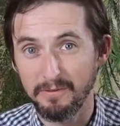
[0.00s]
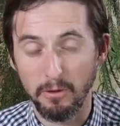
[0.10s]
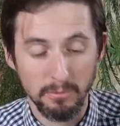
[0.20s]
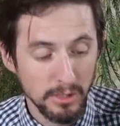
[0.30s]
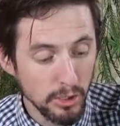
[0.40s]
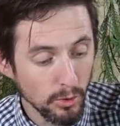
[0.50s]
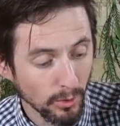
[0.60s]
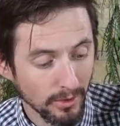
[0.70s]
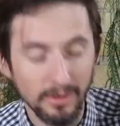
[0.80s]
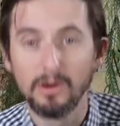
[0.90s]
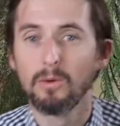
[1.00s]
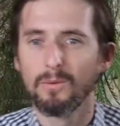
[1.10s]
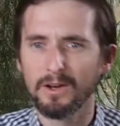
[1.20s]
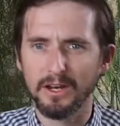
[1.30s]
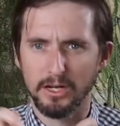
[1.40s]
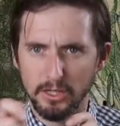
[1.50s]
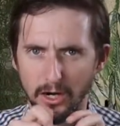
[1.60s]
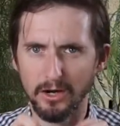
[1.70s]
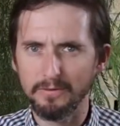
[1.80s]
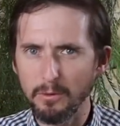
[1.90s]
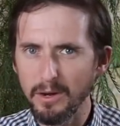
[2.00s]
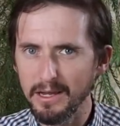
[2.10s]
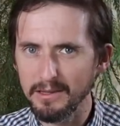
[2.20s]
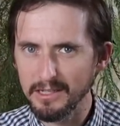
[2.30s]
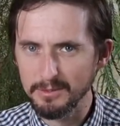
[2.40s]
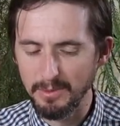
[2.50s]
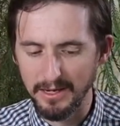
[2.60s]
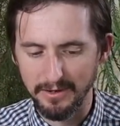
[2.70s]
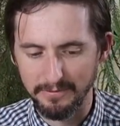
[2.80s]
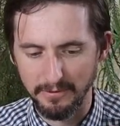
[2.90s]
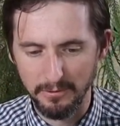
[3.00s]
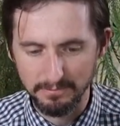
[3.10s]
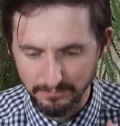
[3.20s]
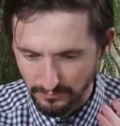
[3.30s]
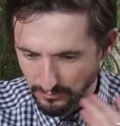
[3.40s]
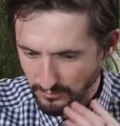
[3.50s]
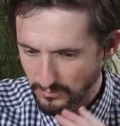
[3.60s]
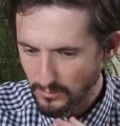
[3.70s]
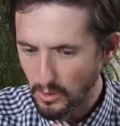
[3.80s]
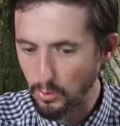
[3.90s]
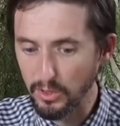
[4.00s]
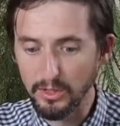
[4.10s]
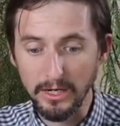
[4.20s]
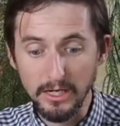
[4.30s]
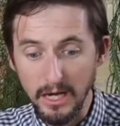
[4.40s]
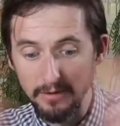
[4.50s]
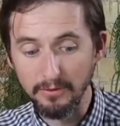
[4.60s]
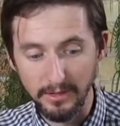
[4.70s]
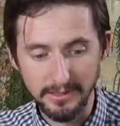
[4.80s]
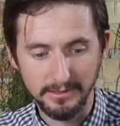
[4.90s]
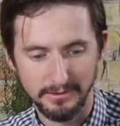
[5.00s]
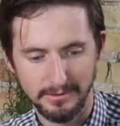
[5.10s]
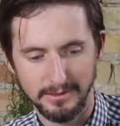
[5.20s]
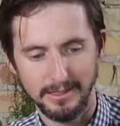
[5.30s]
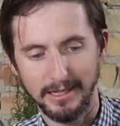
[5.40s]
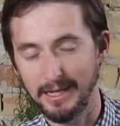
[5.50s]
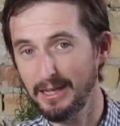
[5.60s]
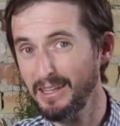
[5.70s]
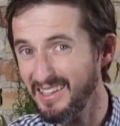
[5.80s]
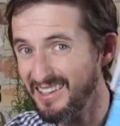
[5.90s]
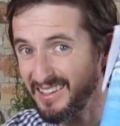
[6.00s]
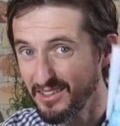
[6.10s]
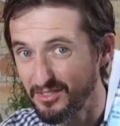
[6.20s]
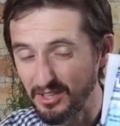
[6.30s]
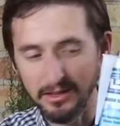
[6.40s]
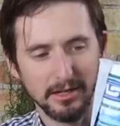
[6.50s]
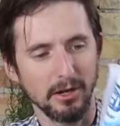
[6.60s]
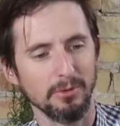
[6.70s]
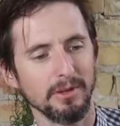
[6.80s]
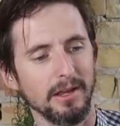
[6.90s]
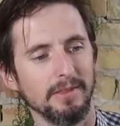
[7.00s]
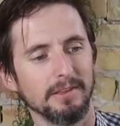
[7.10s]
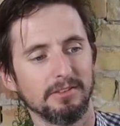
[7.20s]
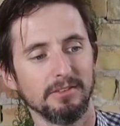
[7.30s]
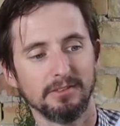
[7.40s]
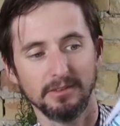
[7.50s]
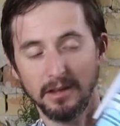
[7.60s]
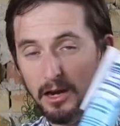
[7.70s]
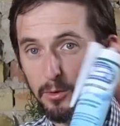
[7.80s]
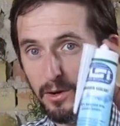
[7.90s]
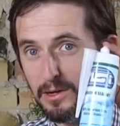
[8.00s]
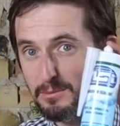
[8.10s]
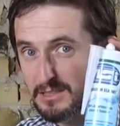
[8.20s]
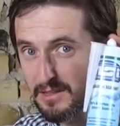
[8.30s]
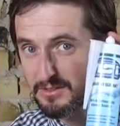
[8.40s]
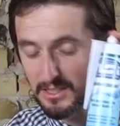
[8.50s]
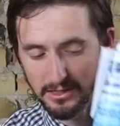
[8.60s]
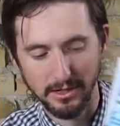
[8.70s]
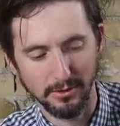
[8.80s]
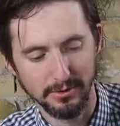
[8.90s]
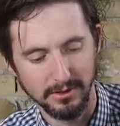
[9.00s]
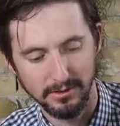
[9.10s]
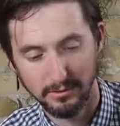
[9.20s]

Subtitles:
foam cure, we're going to carve away at the expanding foam. We're going to cover it in silicone, and this is aquarium safe silicone.